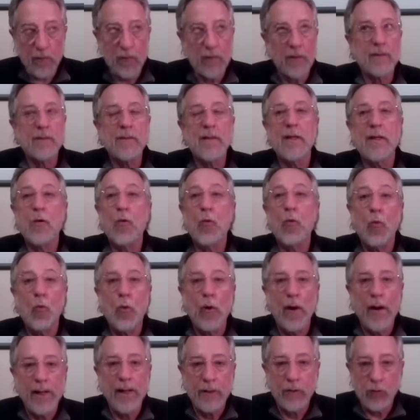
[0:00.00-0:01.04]
Oh, that's like
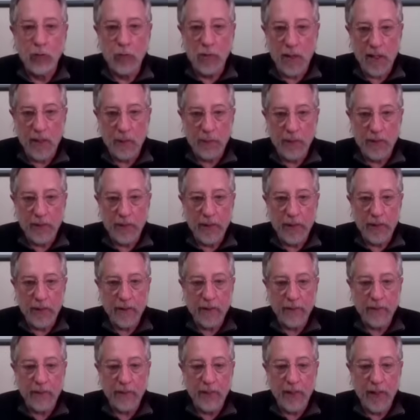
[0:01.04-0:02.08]
way too
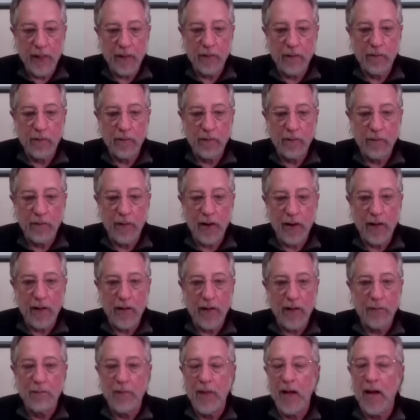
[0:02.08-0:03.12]
complicated for me, right?
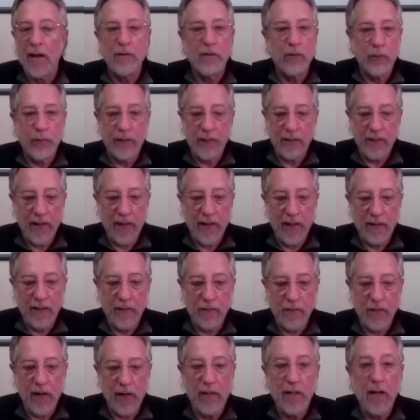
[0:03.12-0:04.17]
I'm not doing that,
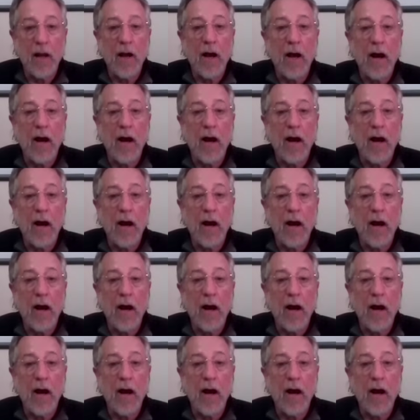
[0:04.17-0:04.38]
right?